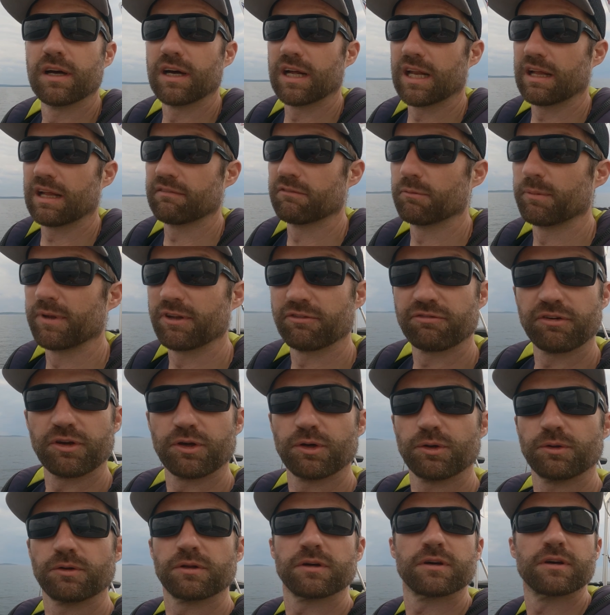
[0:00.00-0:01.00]
I'll have a bit of
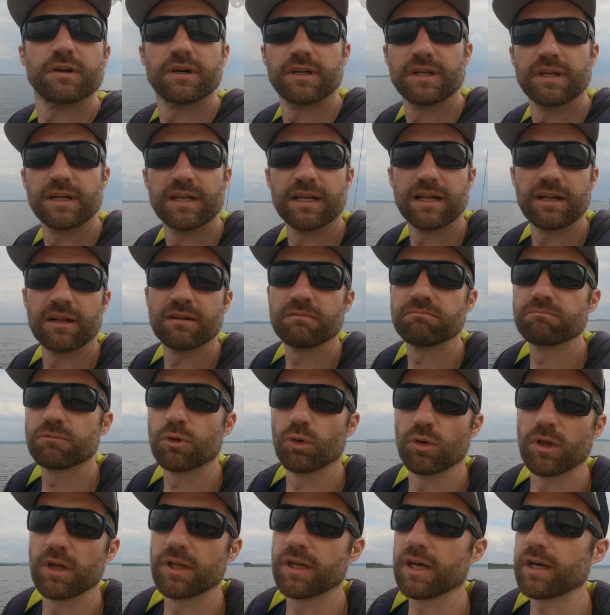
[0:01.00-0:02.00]
food and then I'll
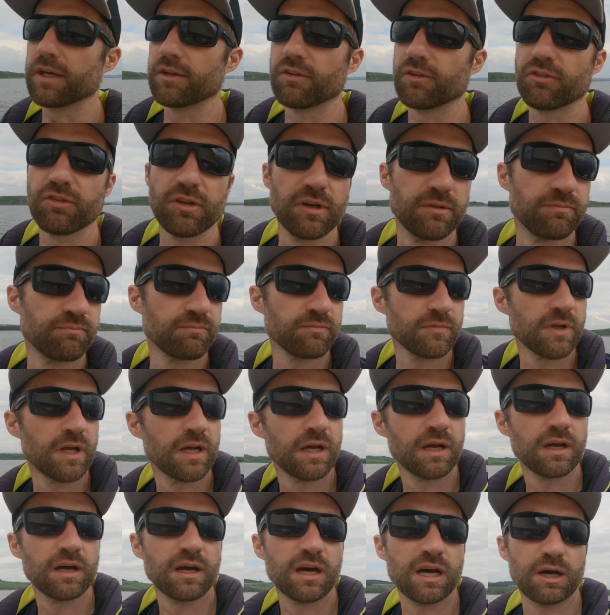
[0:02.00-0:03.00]
call it a night, so
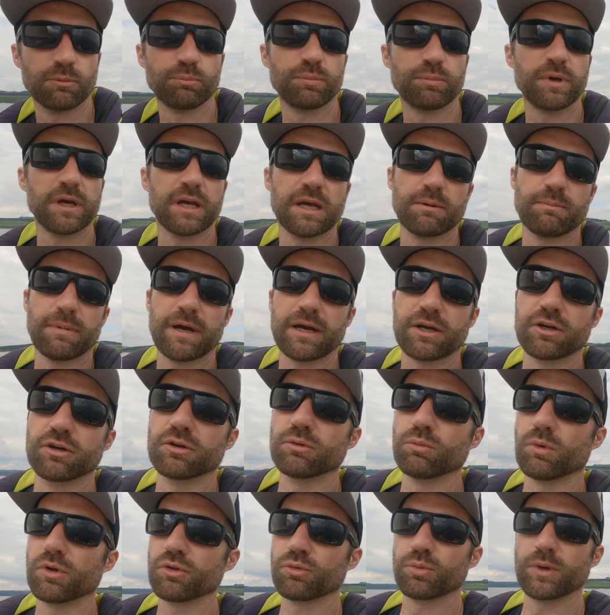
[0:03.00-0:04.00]
I'll pick it back
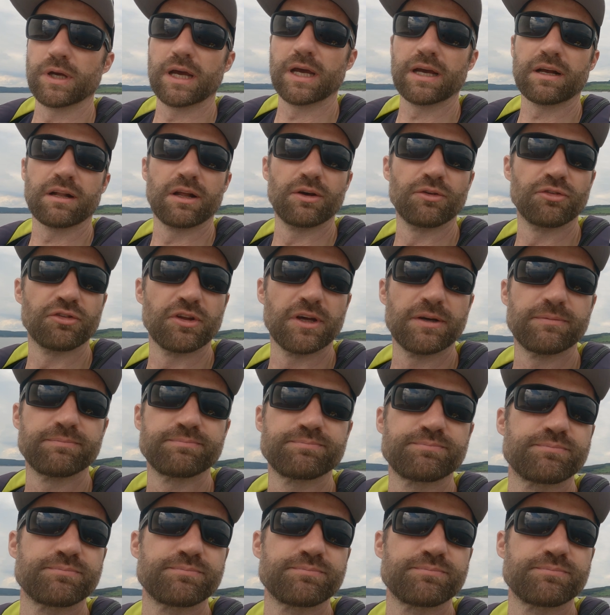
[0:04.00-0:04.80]
up once we get closer.